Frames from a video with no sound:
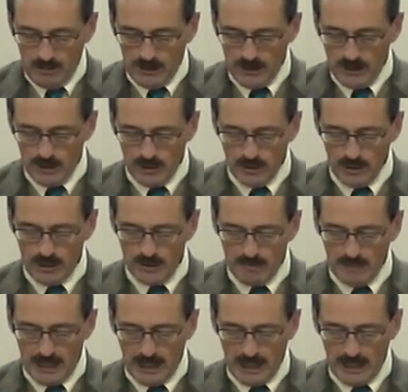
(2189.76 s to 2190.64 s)
But
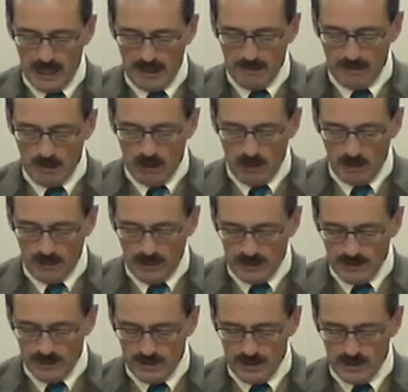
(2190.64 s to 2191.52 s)
Judas became
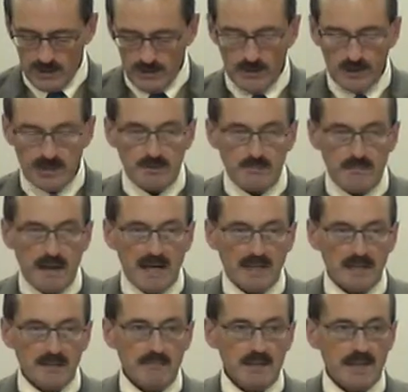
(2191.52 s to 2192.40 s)
known as Judas
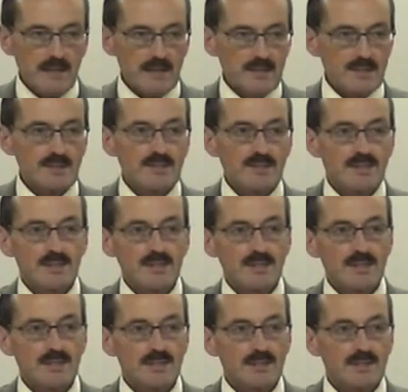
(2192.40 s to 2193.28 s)

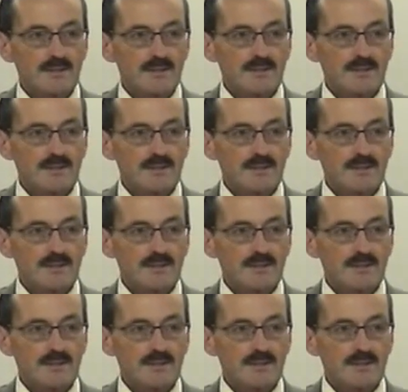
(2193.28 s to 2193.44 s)
Maccabeus.